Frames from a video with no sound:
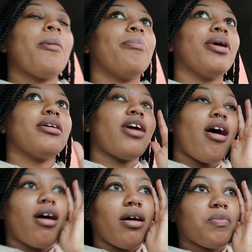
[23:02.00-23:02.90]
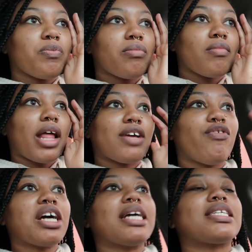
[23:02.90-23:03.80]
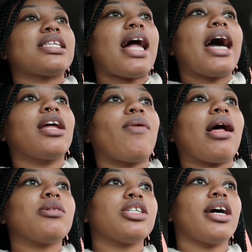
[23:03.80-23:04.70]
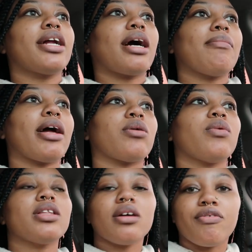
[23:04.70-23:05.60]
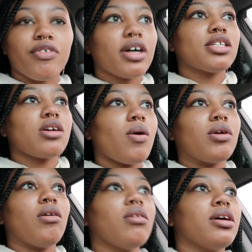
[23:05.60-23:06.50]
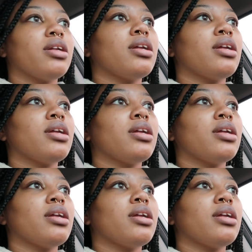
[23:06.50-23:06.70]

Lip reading: But y'all, like, fucking sliding while I was turning, I'm like, what the fuck is going on?